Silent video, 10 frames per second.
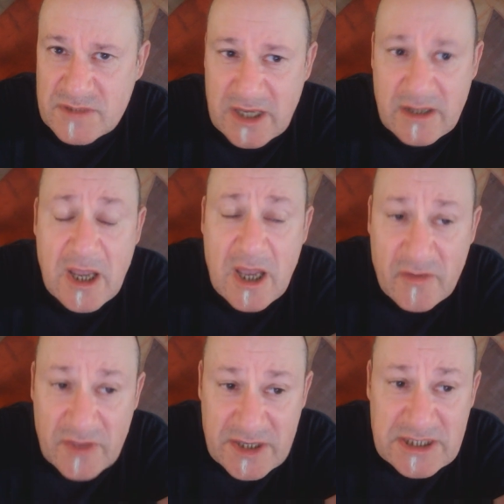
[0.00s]
in.
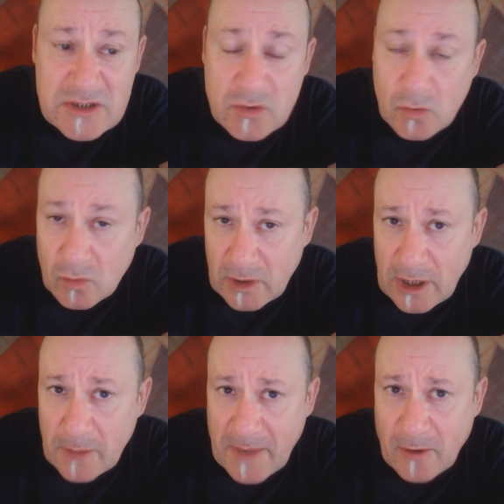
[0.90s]
This is all
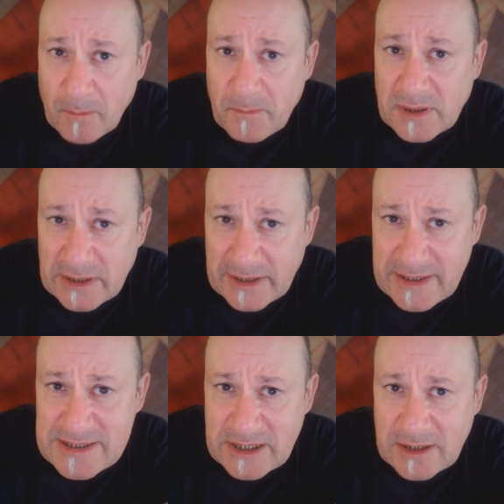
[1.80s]
about
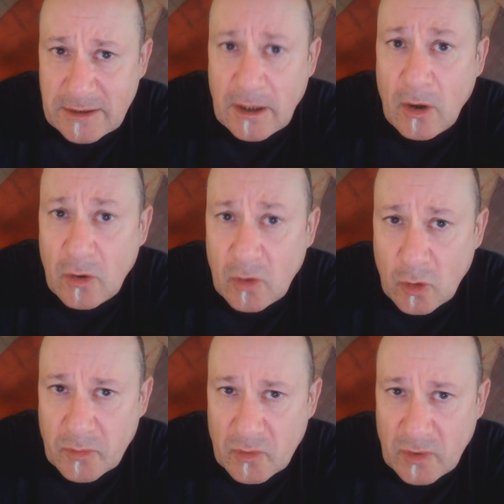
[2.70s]
policing
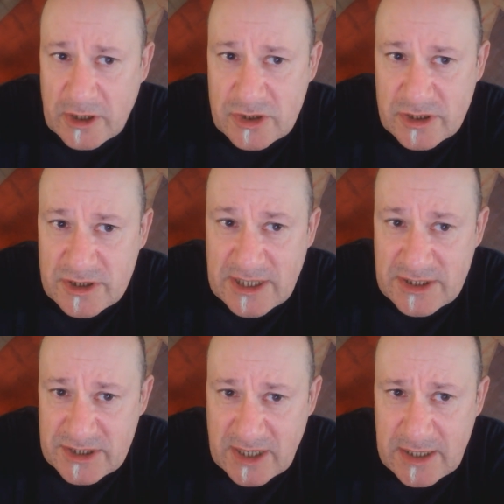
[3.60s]
corporations and
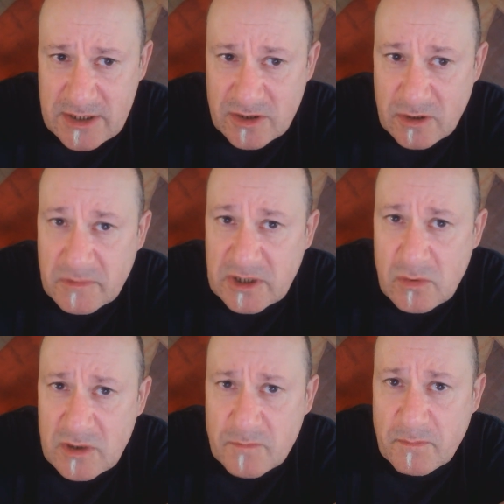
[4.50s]
saying to them, you
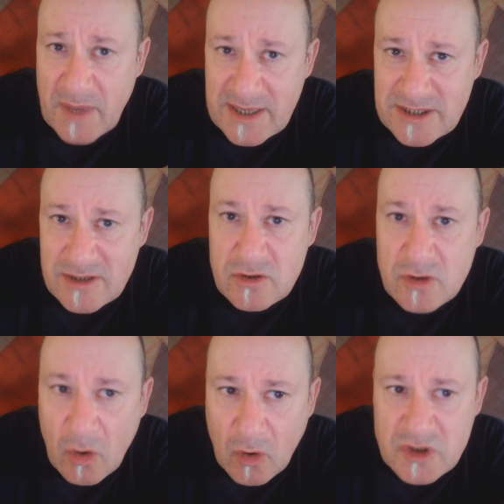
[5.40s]
had better
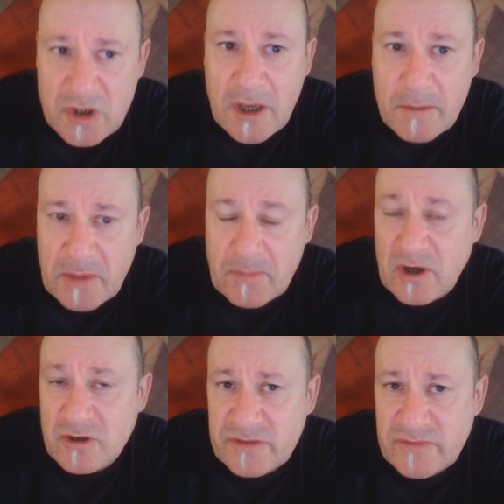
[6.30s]
not be
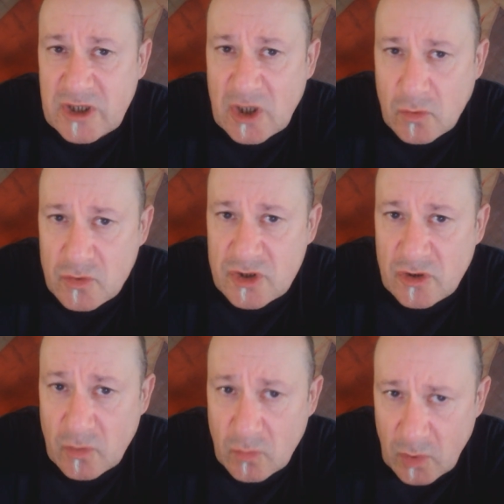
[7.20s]
part of a culture
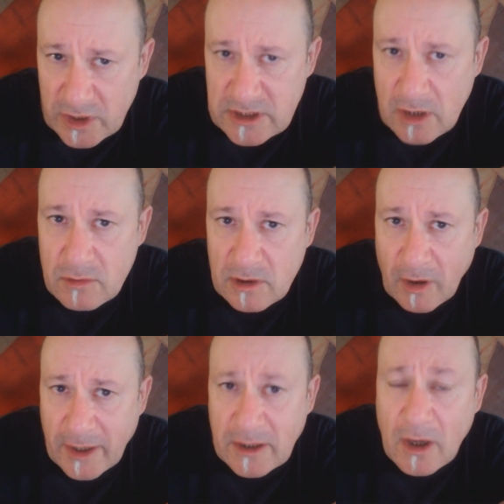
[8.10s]
that we don't
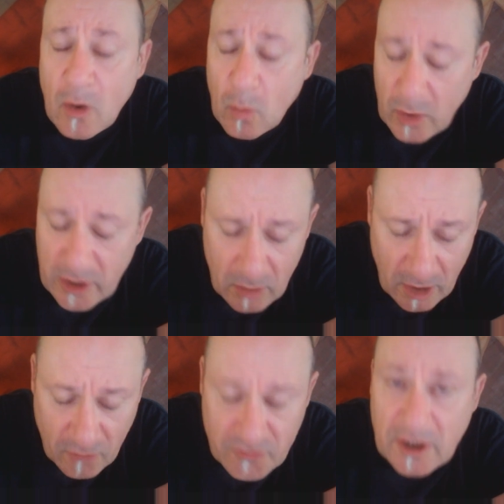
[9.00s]
like. We're
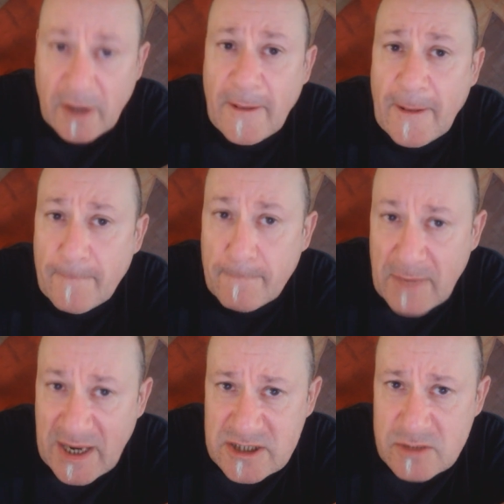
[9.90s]
after
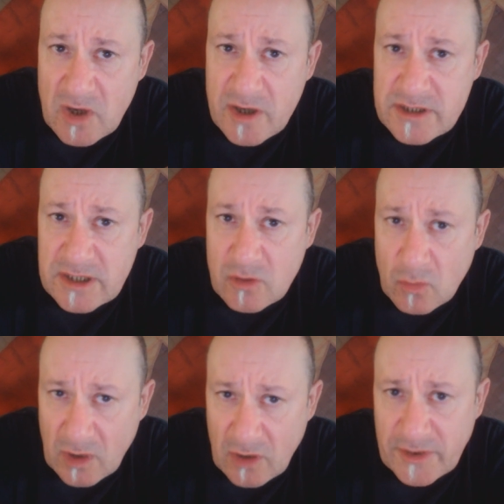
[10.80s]
maximising the
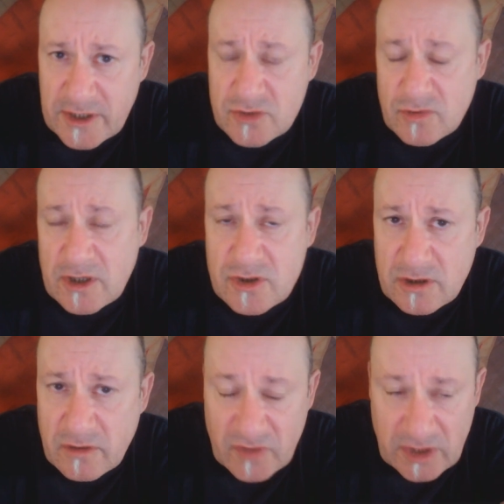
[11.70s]
wealth
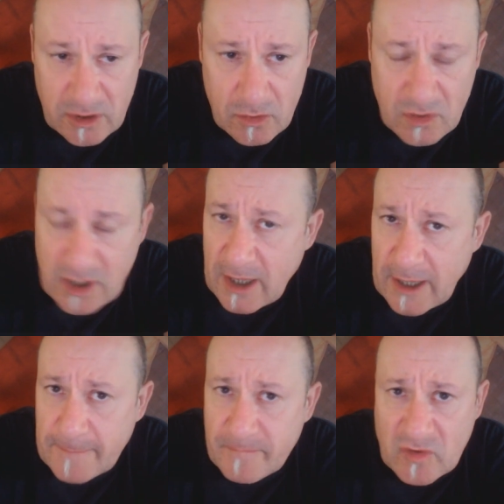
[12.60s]
extraction of the
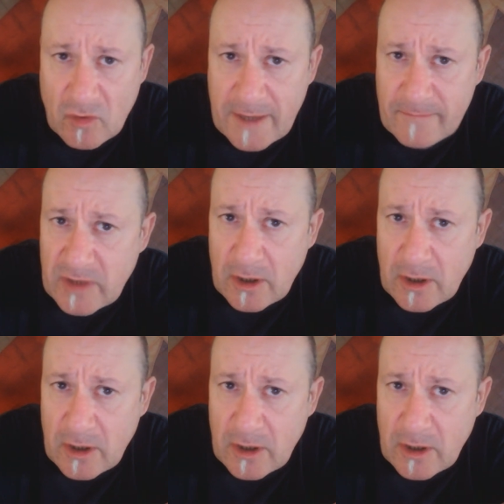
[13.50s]
UK, right?